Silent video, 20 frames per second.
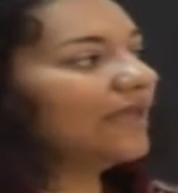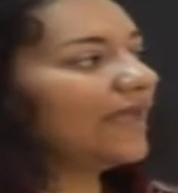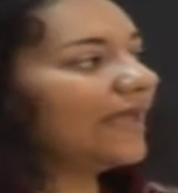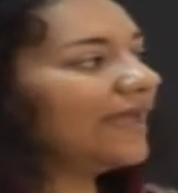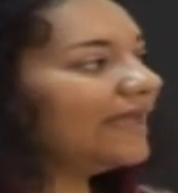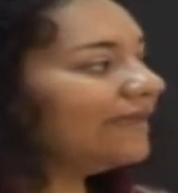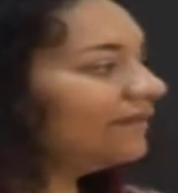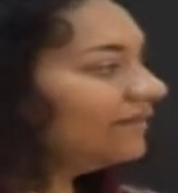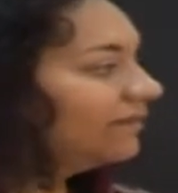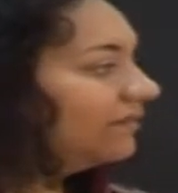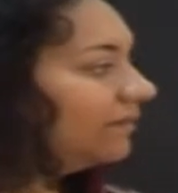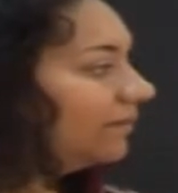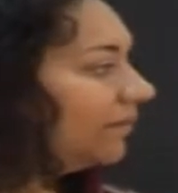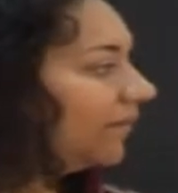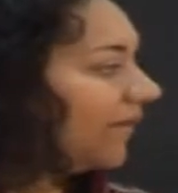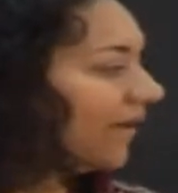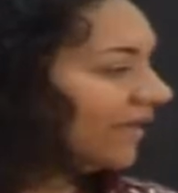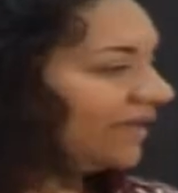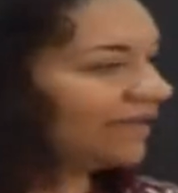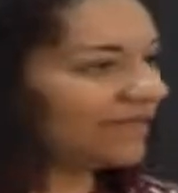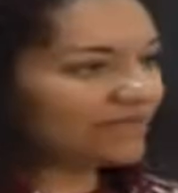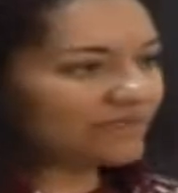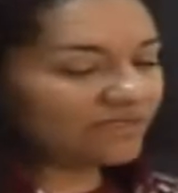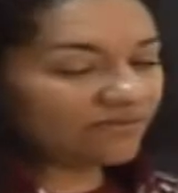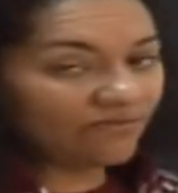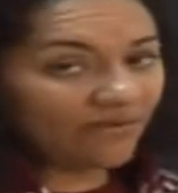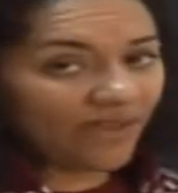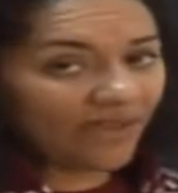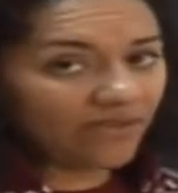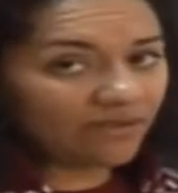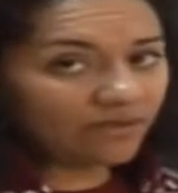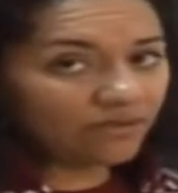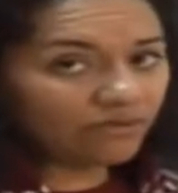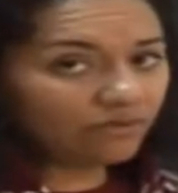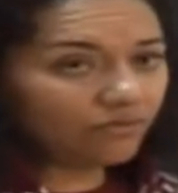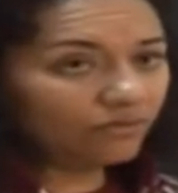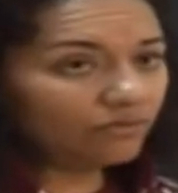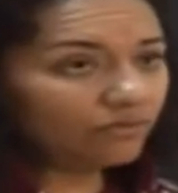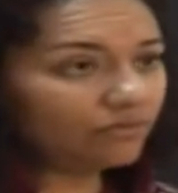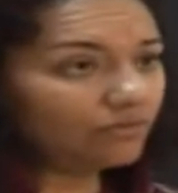and bring its value.